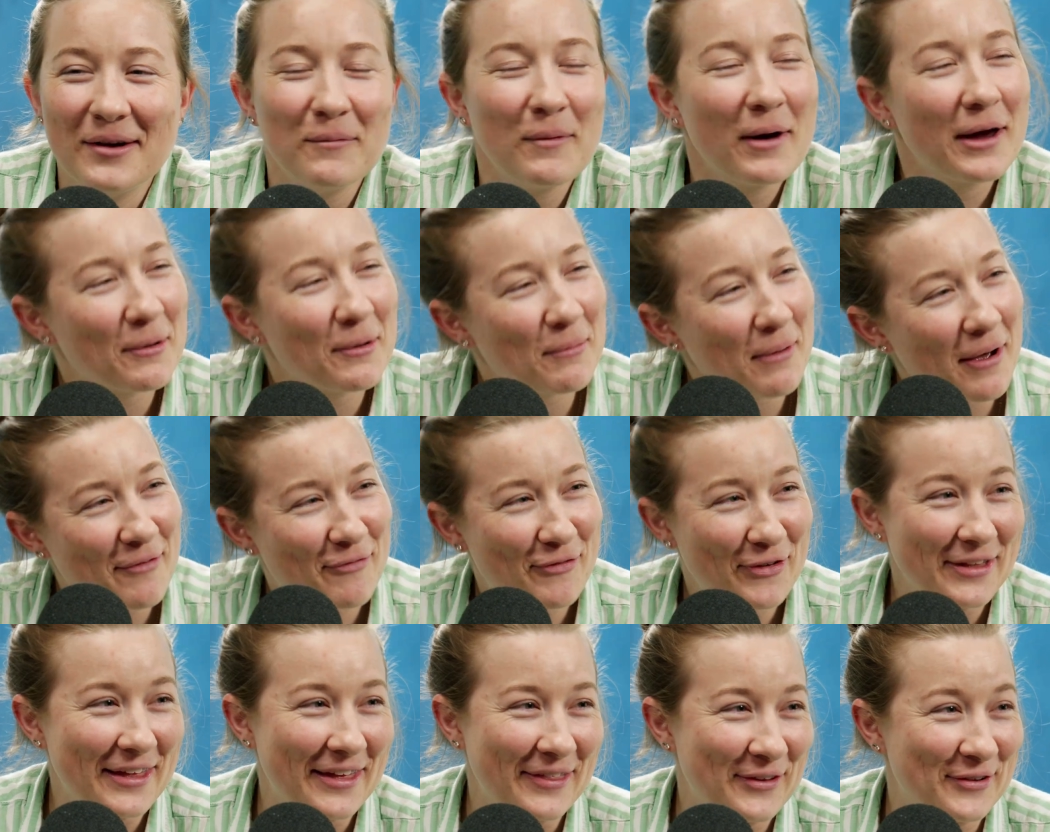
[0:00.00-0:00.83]
Why do I
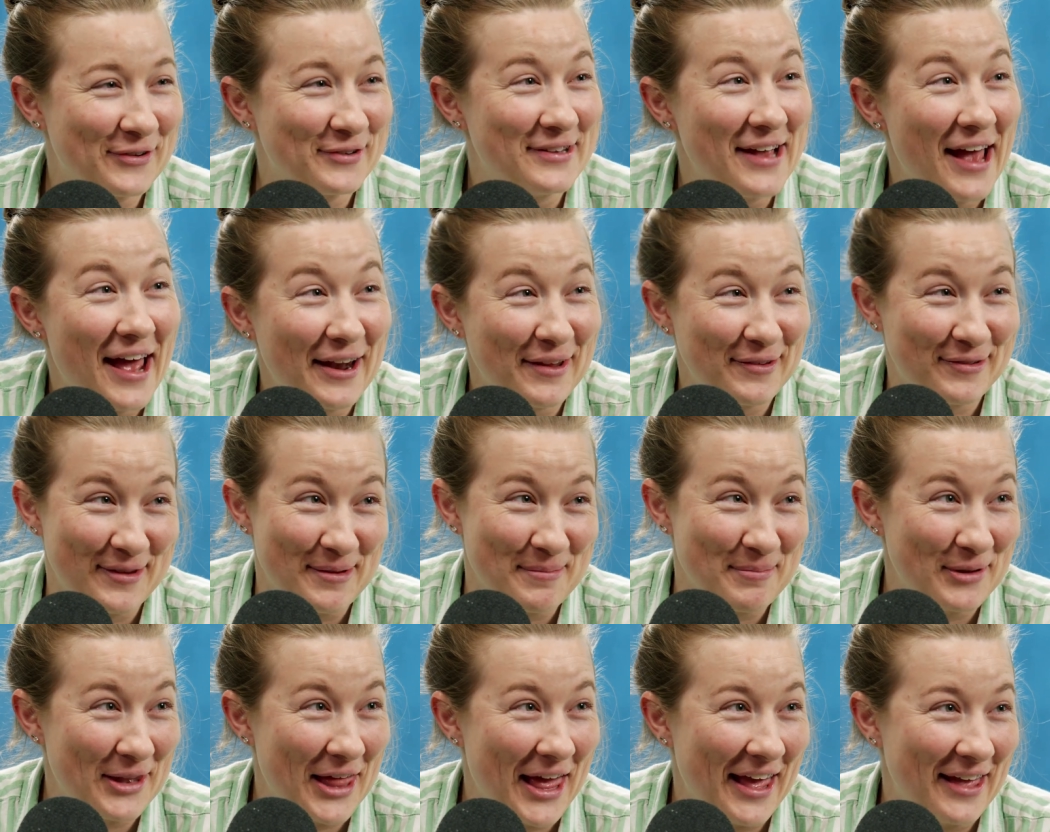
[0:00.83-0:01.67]
feel like there's not a
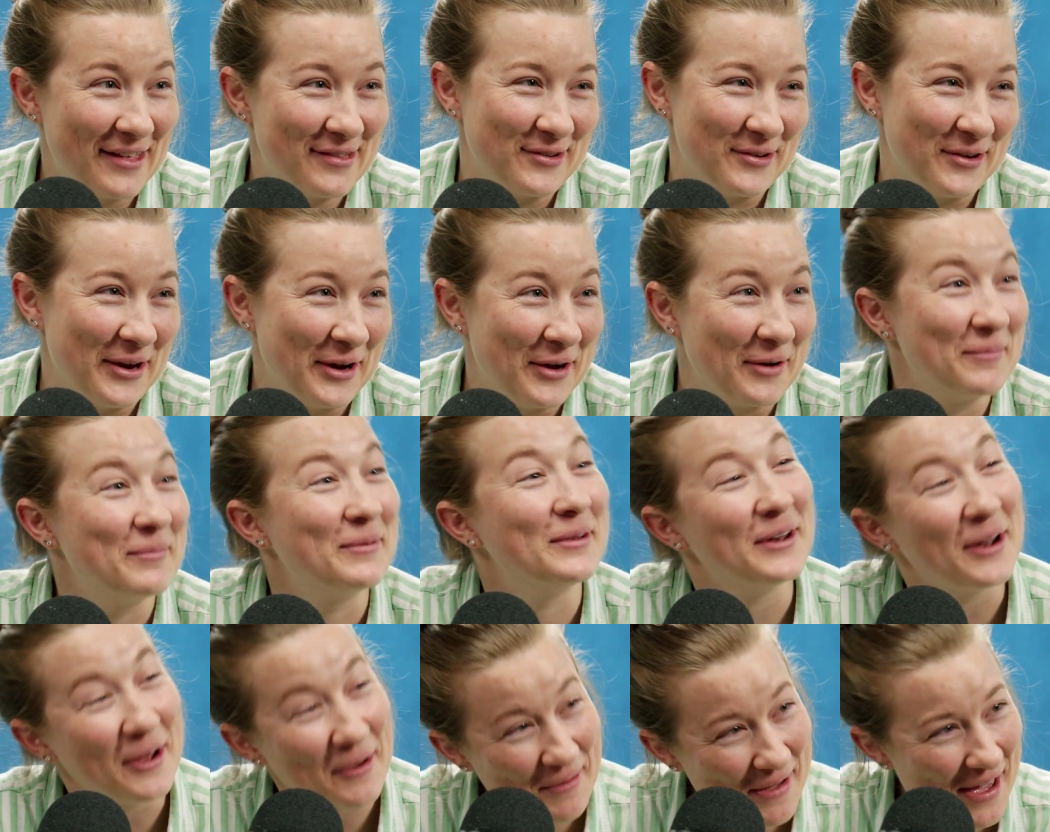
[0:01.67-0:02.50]
simple answer here?
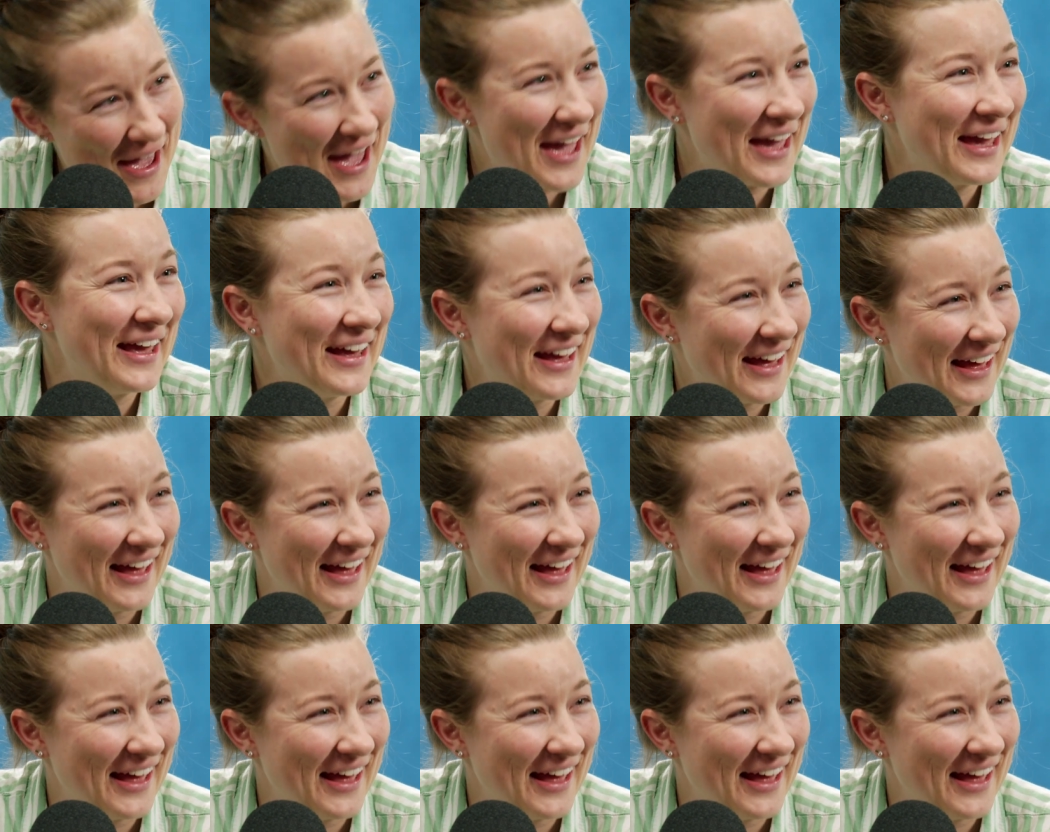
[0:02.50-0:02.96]
But okay.